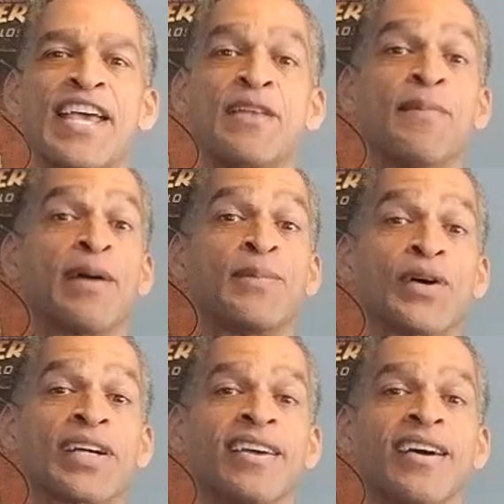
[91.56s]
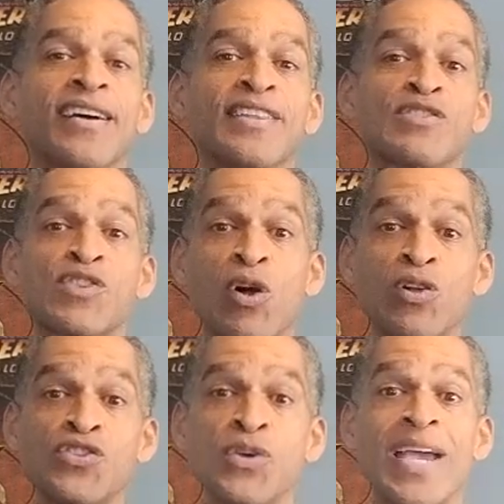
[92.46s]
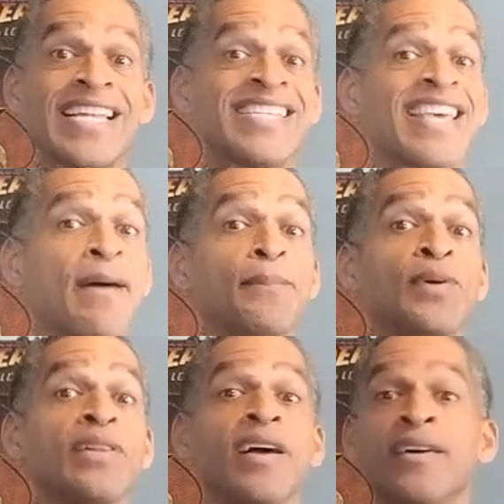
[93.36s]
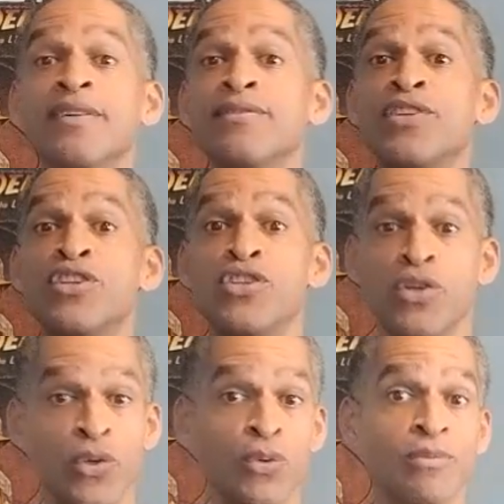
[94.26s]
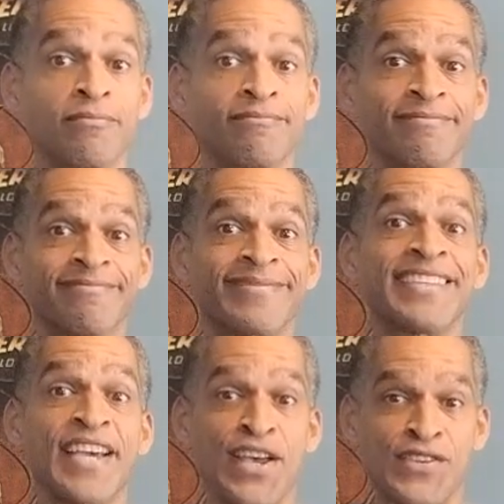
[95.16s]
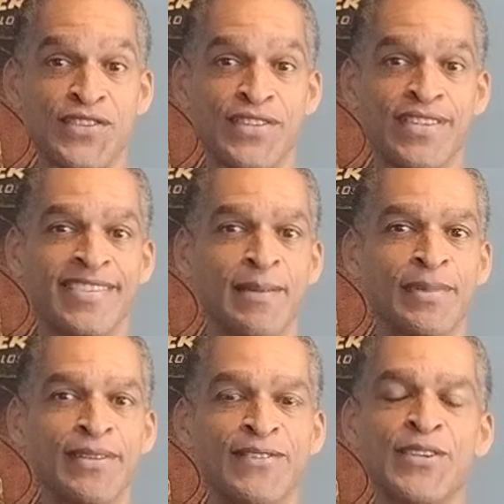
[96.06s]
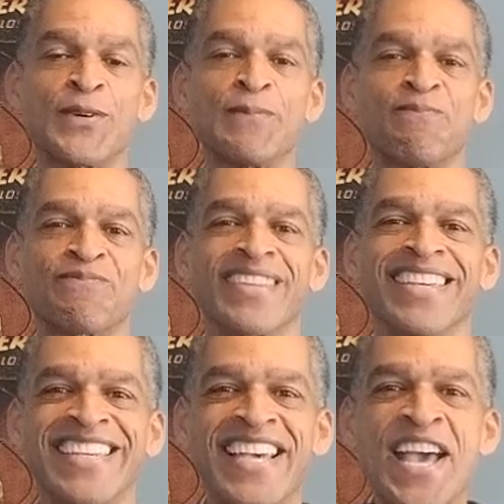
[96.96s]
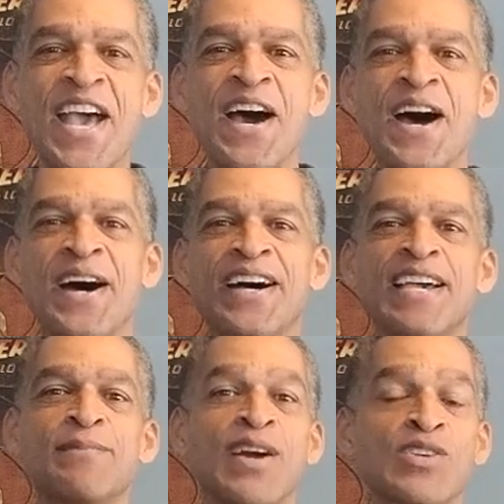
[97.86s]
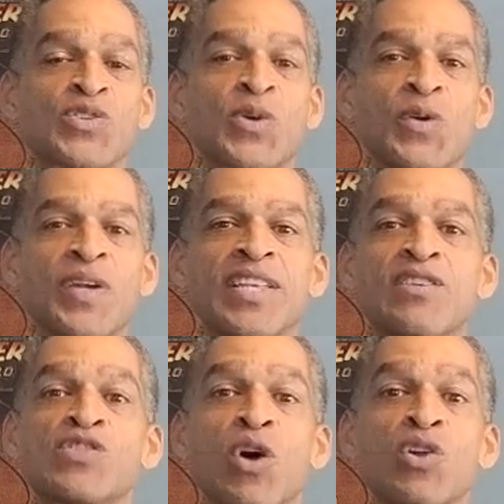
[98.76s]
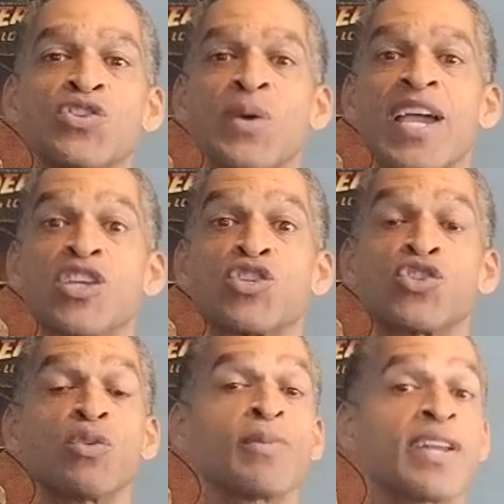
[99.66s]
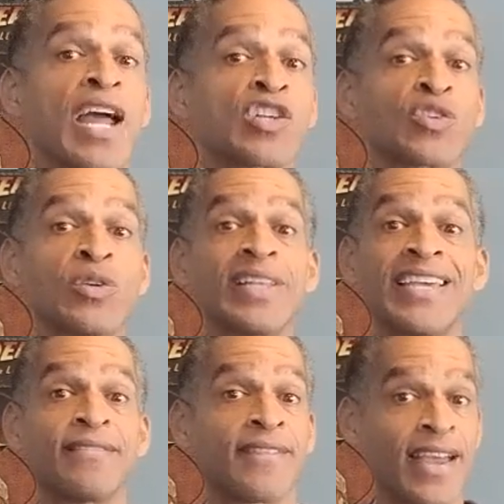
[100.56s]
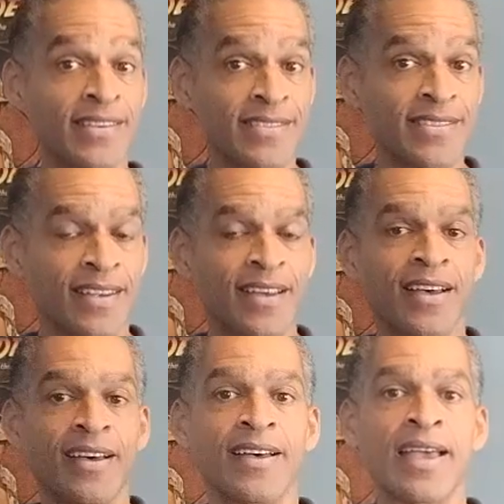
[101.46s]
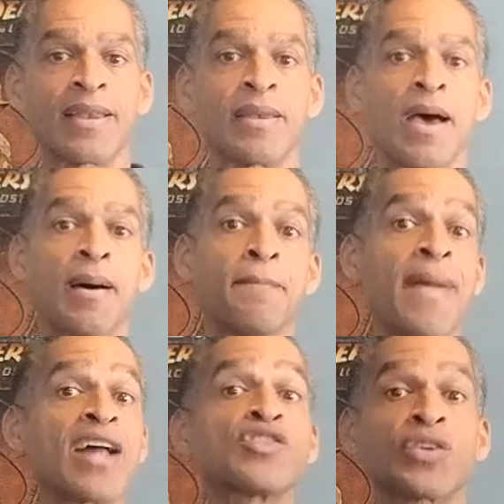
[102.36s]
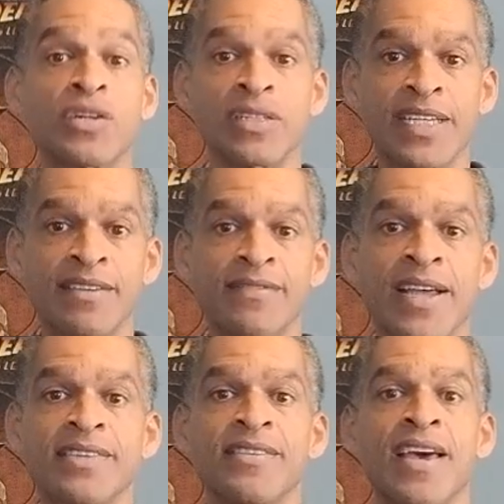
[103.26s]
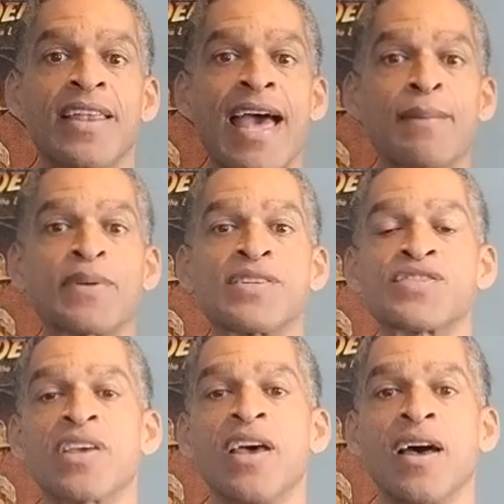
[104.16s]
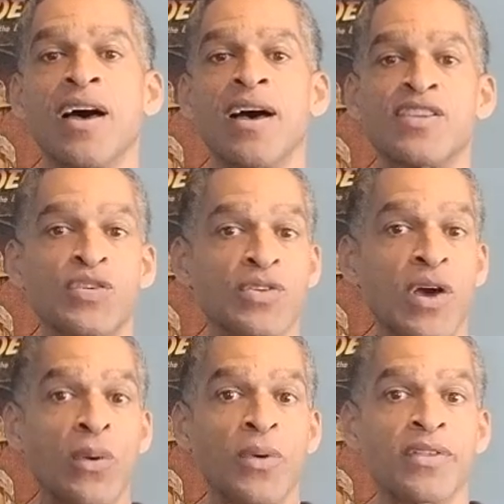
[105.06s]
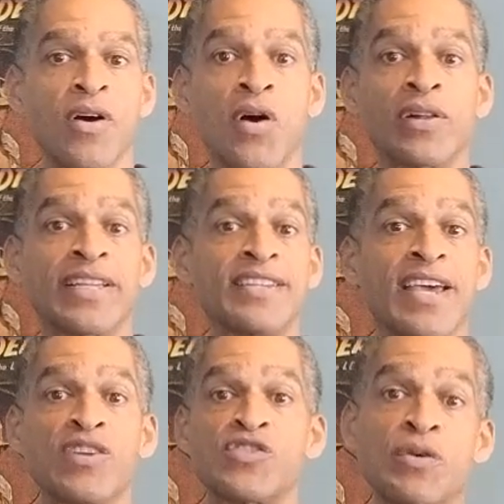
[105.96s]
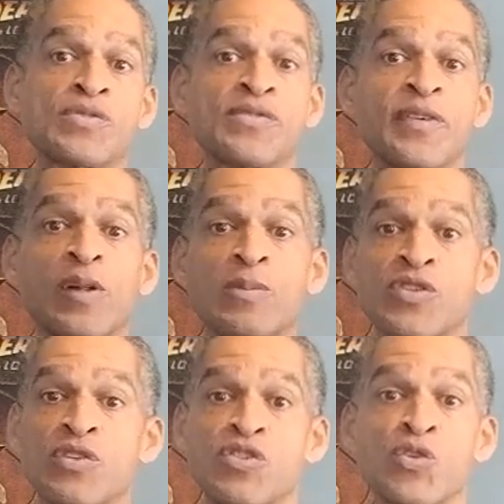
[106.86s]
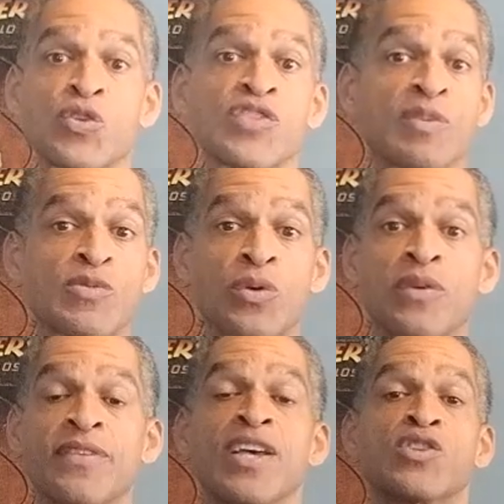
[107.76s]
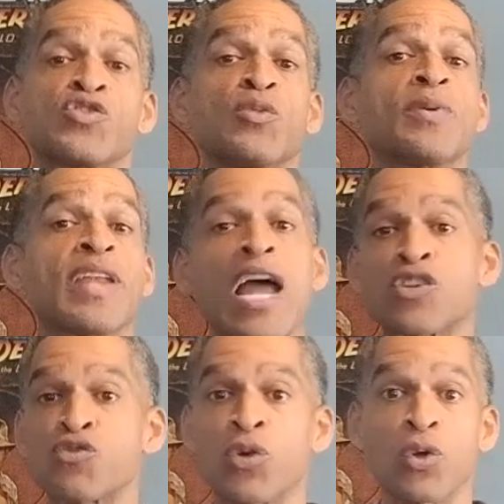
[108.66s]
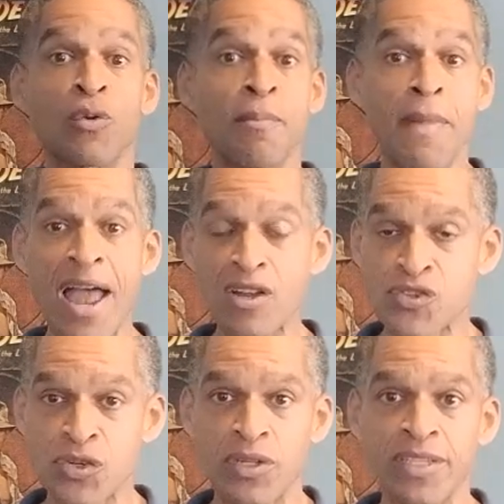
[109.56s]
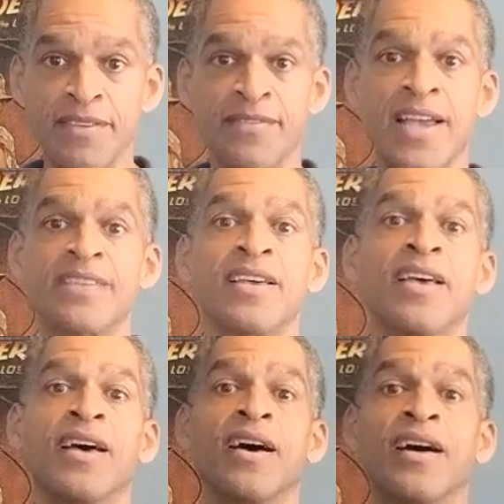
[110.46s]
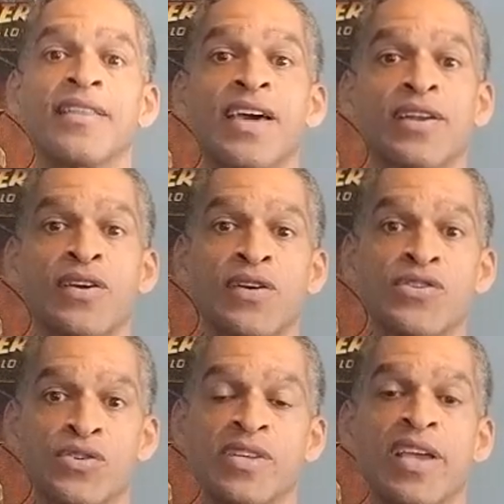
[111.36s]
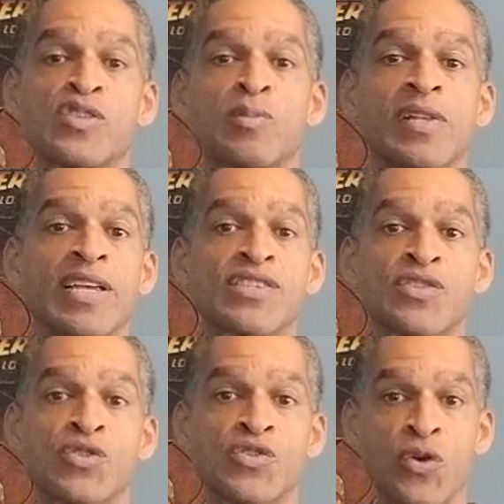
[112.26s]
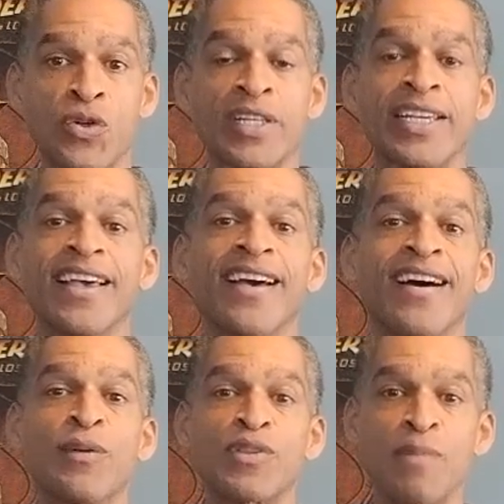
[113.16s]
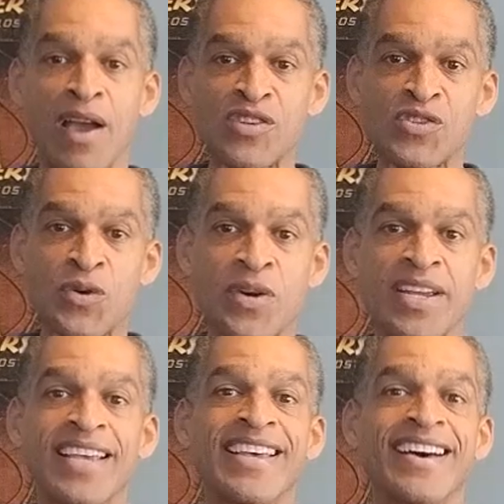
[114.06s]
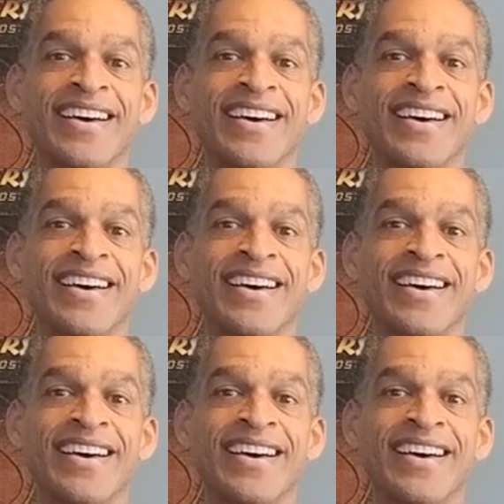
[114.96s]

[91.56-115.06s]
In my book, there's also a Temple of Doom. Yes, Temple of Doom. In my story, there's also a supernatural event and a magical event that happens. As you know, with all Indiana Jones films, there's usually some sort of supernatural or magical event that occurs or takes place. So certainly, with my story,